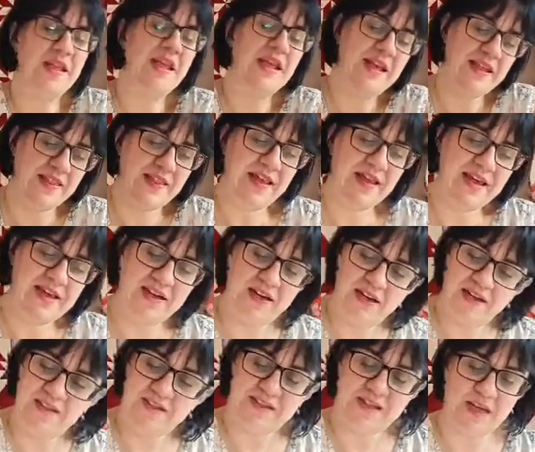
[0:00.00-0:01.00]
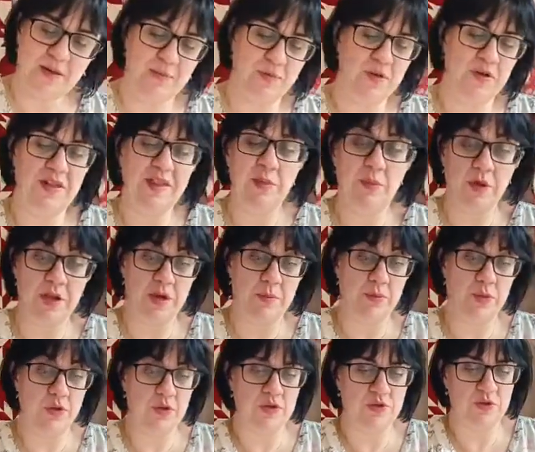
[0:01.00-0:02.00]
Nearly there. Last couple, and then we're
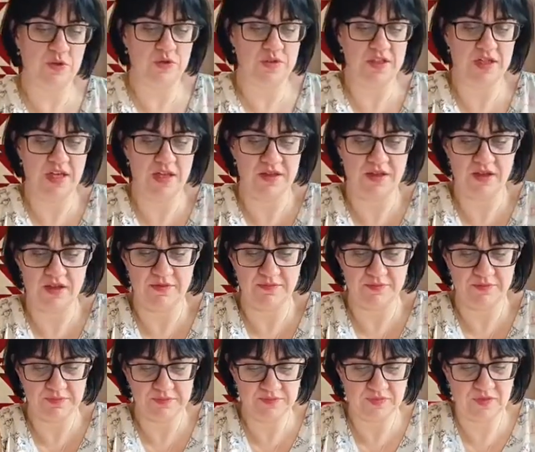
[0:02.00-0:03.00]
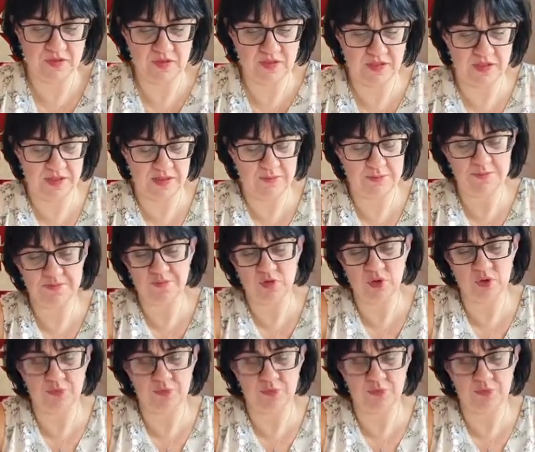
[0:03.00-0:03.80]
going to put this all together. Okay.